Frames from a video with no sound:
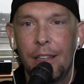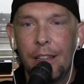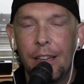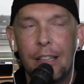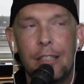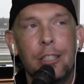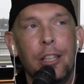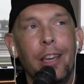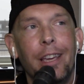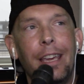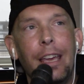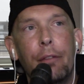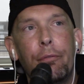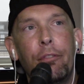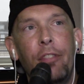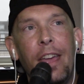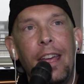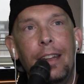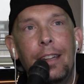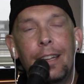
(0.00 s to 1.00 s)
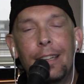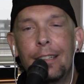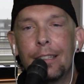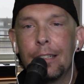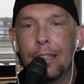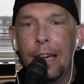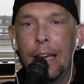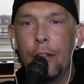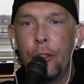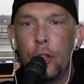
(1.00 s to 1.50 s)
It's like if they
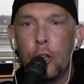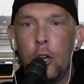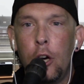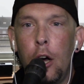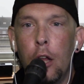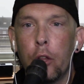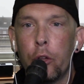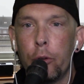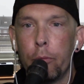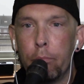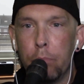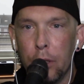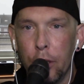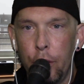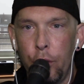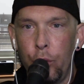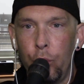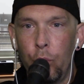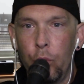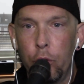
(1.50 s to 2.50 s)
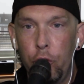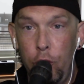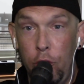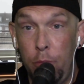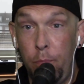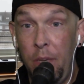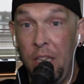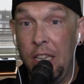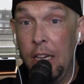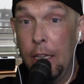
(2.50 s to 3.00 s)
didn't like the color blue,
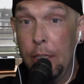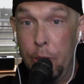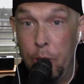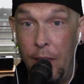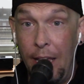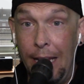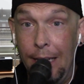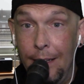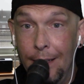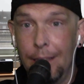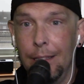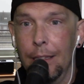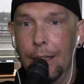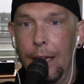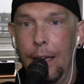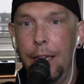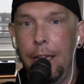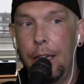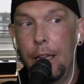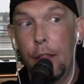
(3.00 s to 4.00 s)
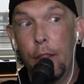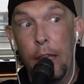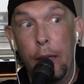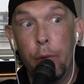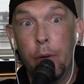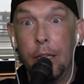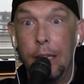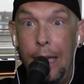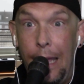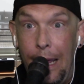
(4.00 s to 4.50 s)
just because they didn't like it, they
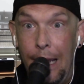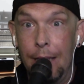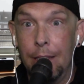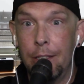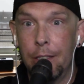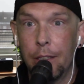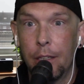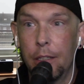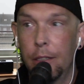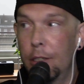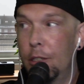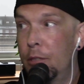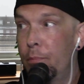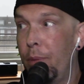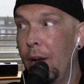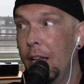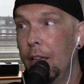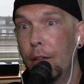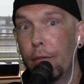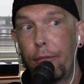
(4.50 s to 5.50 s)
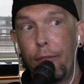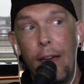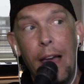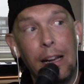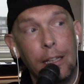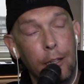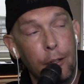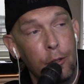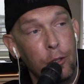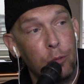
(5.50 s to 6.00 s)
would cancel it, despite the
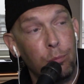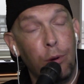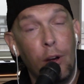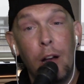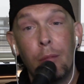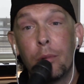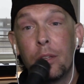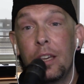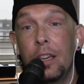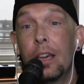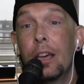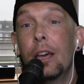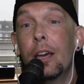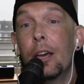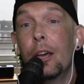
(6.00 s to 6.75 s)
fact that there's probably